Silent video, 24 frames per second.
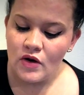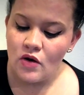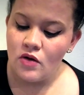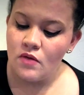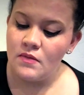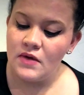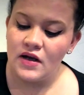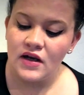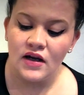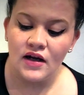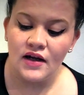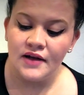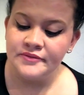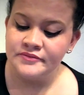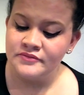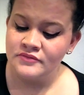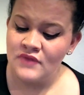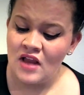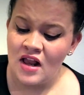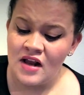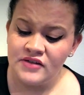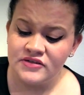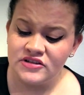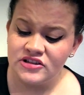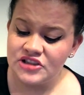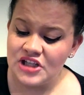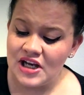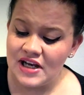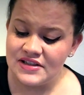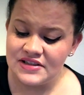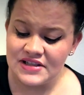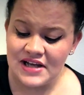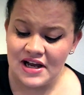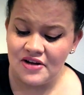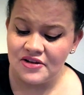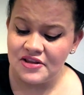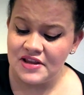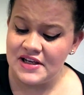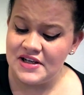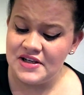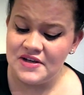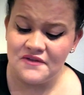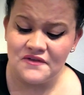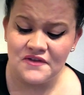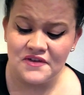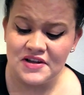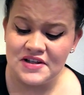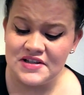Oh my god. Chantal, thank
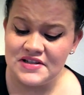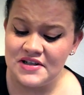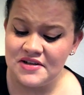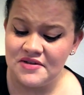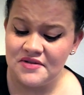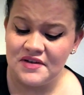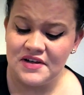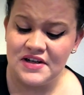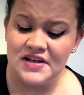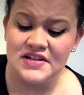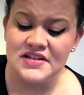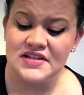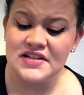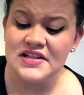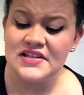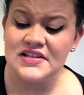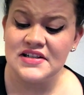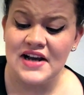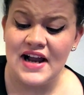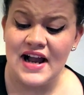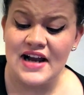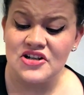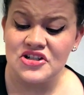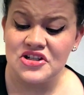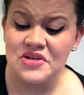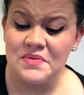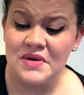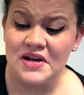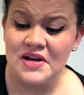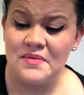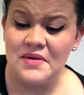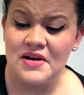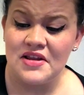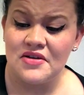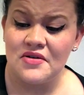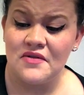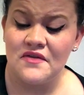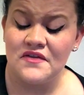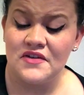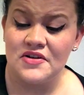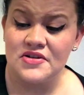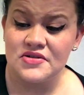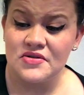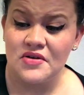you for these ingredients because they're actually making my throat feel